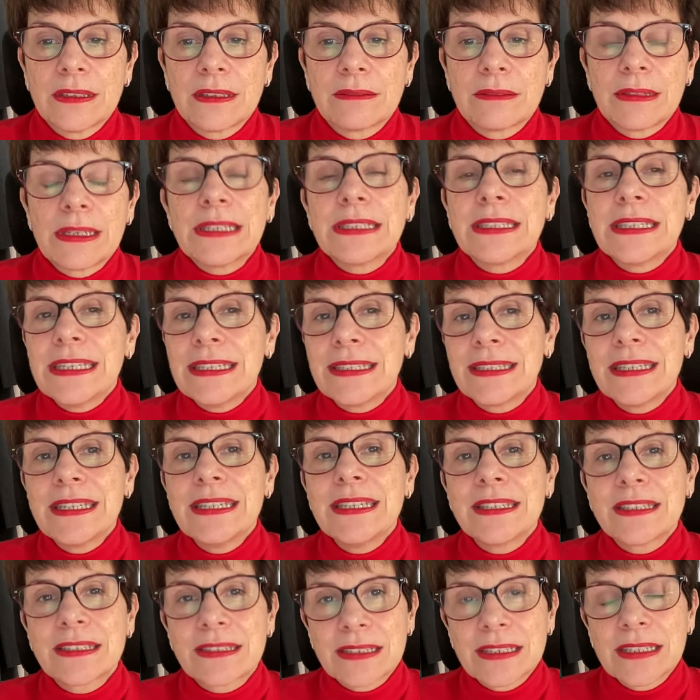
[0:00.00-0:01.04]
it, it
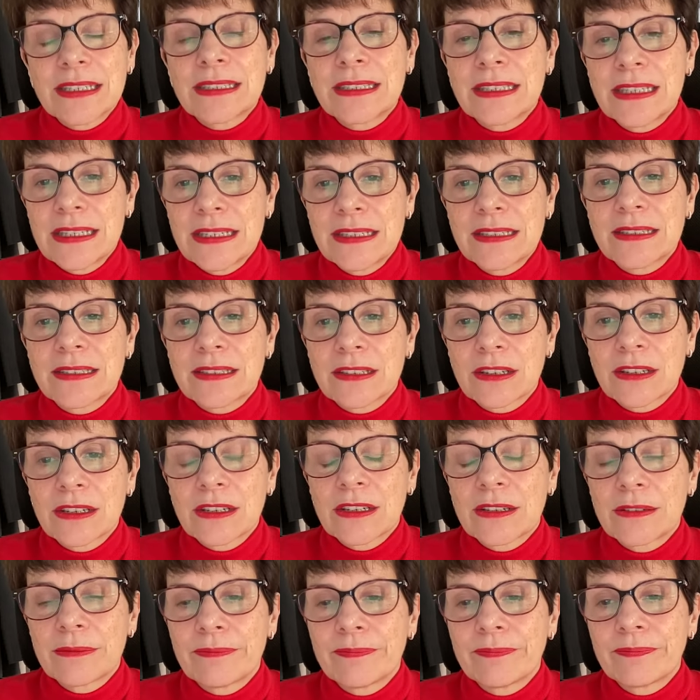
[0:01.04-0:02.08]
is it is
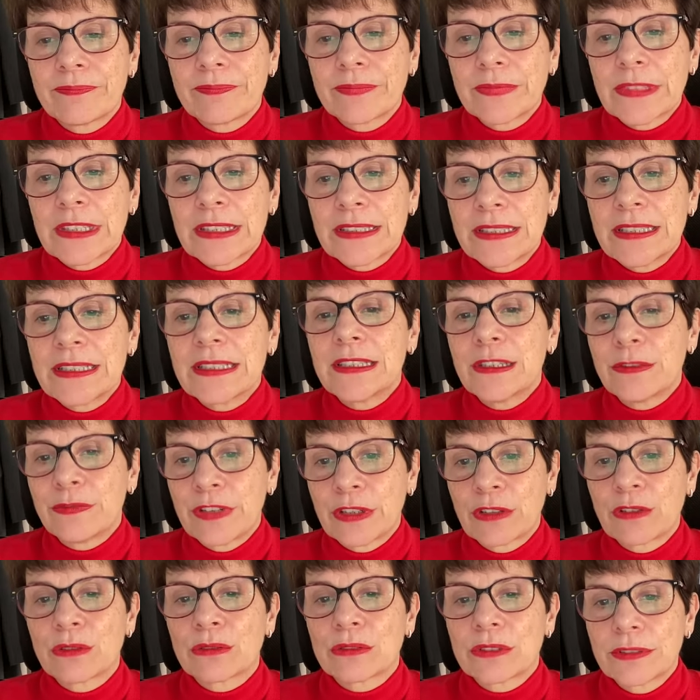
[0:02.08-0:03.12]
um, it is
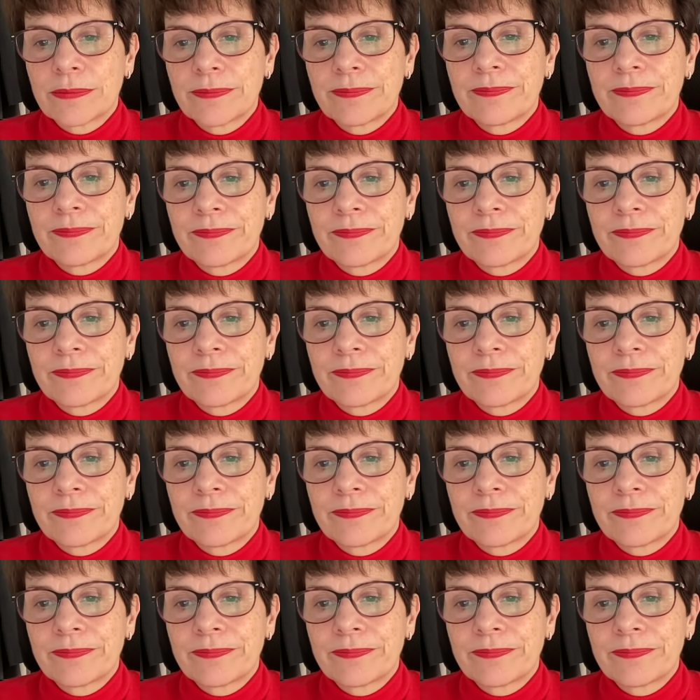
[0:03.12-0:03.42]
difficult.